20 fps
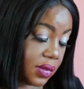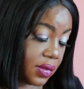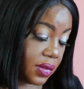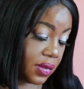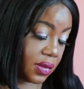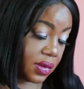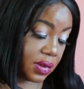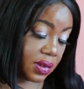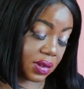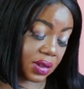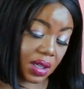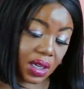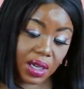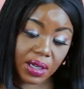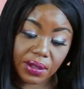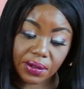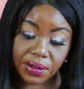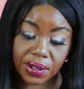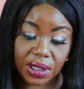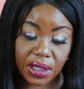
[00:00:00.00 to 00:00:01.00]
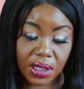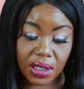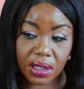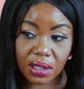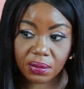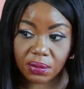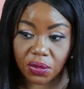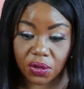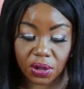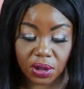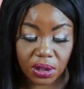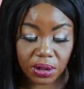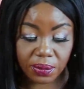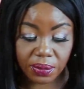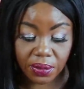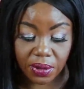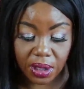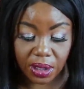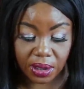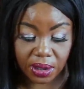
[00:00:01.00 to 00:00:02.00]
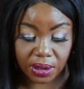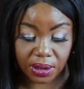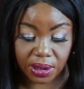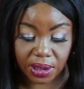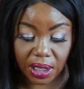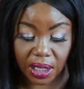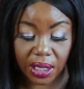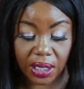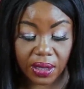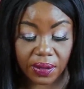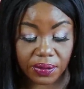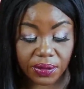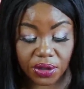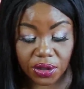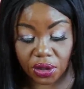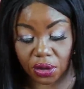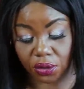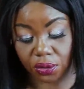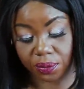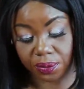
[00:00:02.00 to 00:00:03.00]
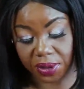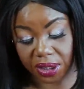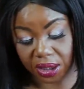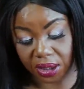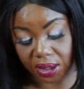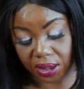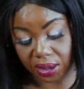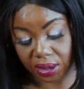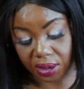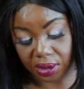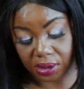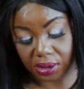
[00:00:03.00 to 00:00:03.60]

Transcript: I don't need any more lip products. I have so many.